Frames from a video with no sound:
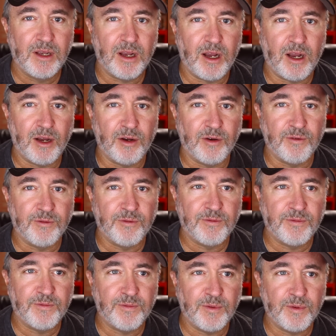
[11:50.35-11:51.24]

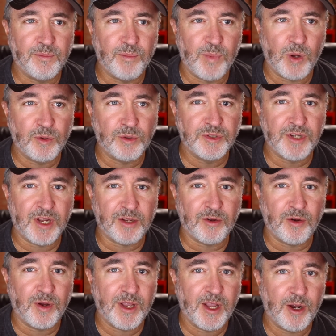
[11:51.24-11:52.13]
of
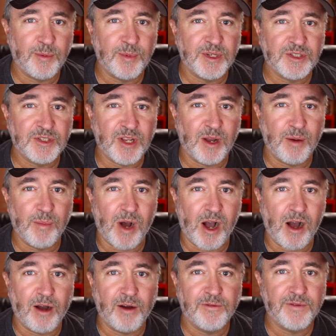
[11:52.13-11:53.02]
motorcycle helmets come
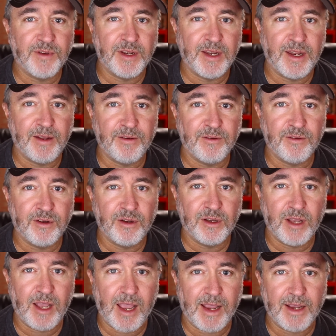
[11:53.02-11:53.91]
off in an
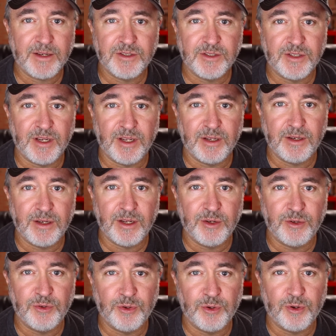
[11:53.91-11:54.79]
accident
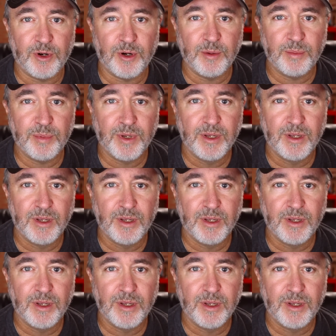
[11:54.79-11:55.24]
in Europe.